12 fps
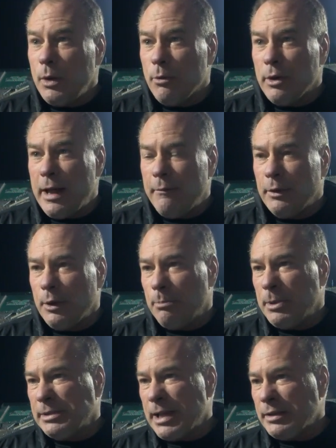We weren't able to
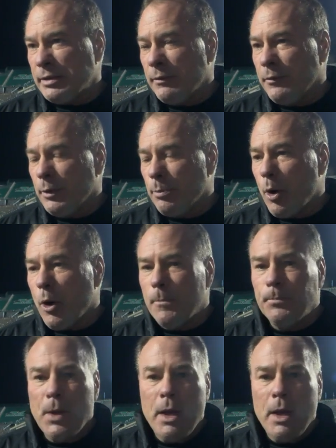possess the football.